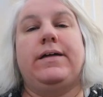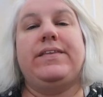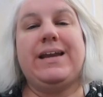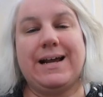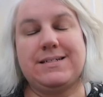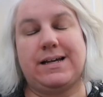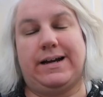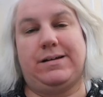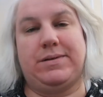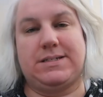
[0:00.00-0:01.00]
The next
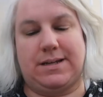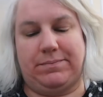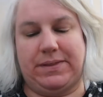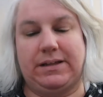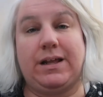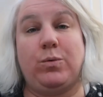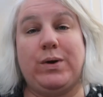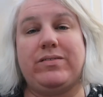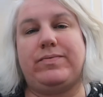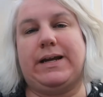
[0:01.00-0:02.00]
item is something that
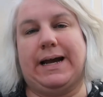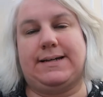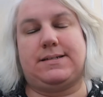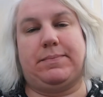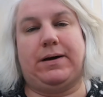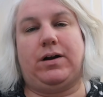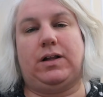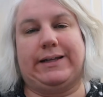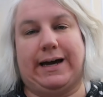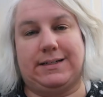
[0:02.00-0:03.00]
we've been asked about
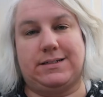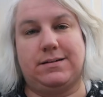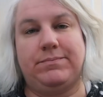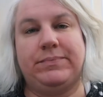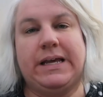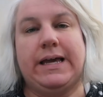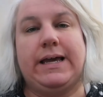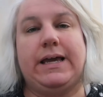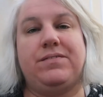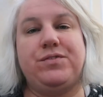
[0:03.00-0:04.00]
a lot.
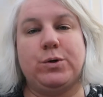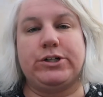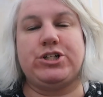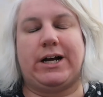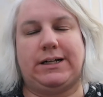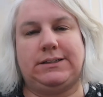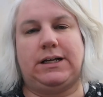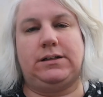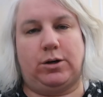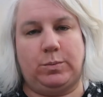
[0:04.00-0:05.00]
If your child
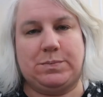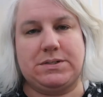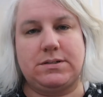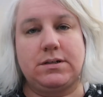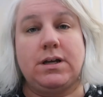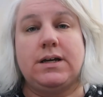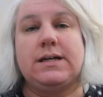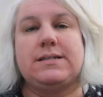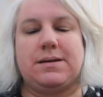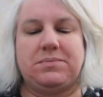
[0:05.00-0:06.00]
elopes,
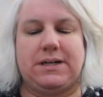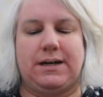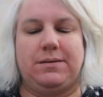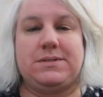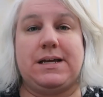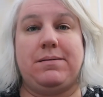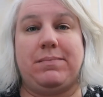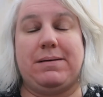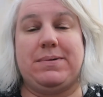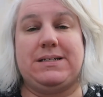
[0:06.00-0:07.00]
sometimes it
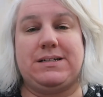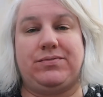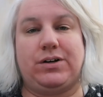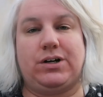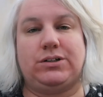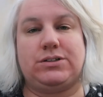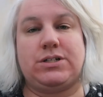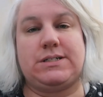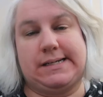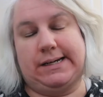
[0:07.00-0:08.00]
might be difficult
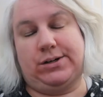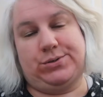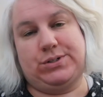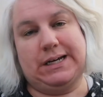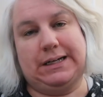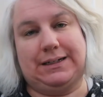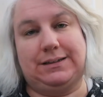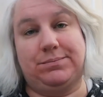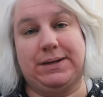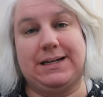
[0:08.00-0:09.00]
to stay in a
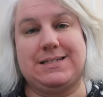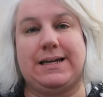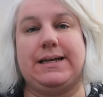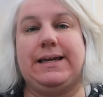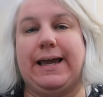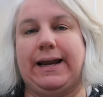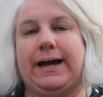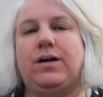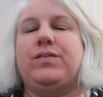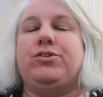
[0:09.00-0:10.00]
hotel because they can get
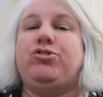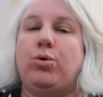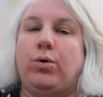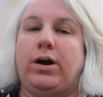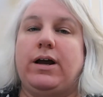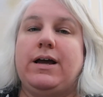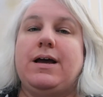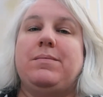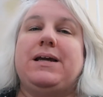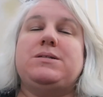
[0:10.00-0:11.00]
out the door.
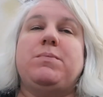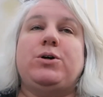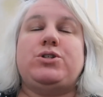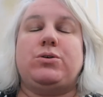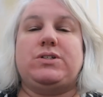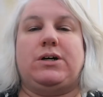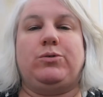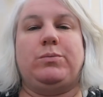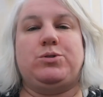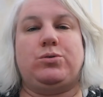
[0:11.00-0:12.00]
Because most hotel
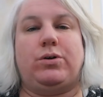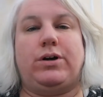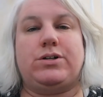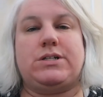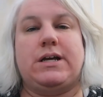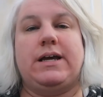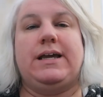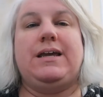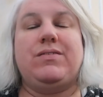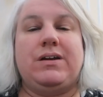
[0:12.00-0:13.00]
room doors,
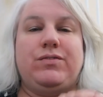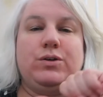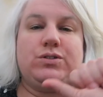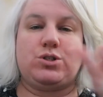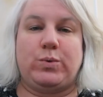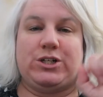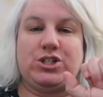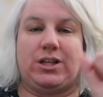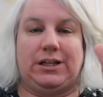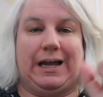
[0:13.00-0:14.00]
even if you
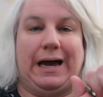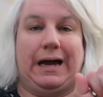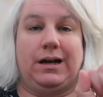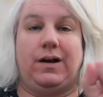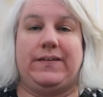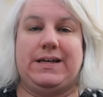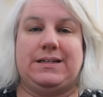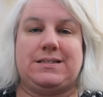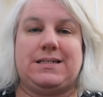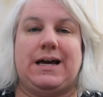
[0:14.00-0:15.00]
switch the lock on the
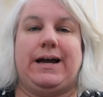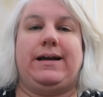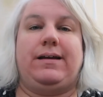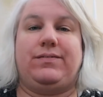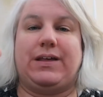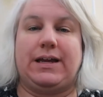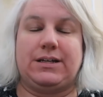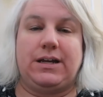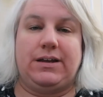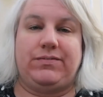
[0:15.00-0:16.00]
inside, if
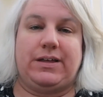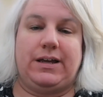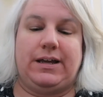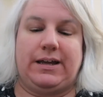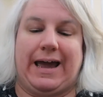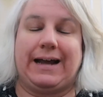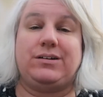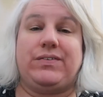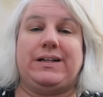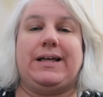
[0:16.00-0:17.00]
they
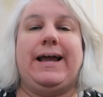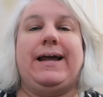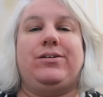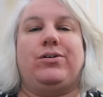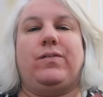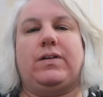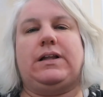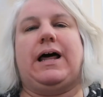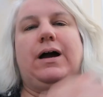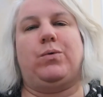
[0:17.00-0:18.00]
activate the handle, the
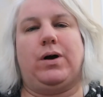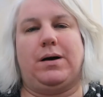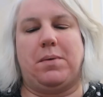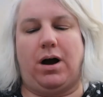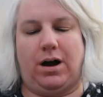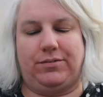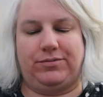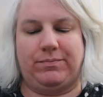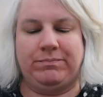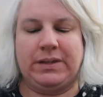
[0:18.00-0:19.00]
lock will come
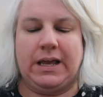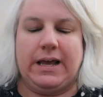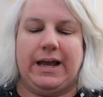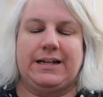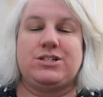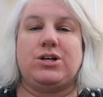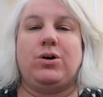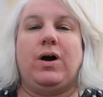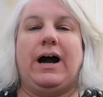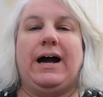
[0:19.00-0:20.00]
off. And
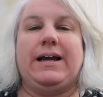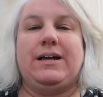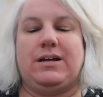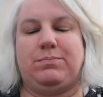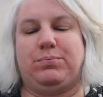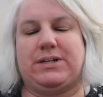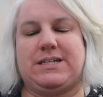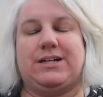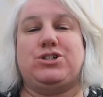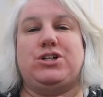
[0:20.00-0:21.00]
so I
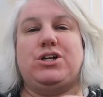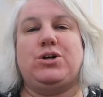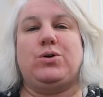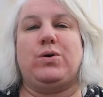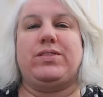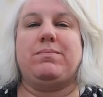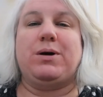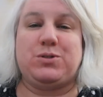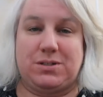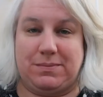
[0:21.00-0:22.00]
present to you the
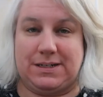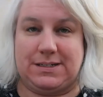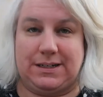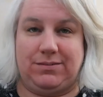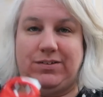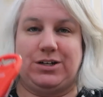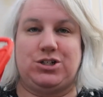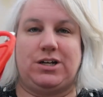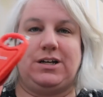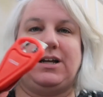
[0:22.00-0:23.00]
most amazing
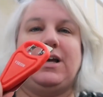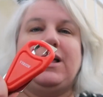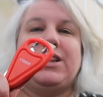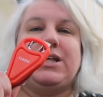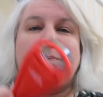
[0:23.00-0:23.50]
invention, the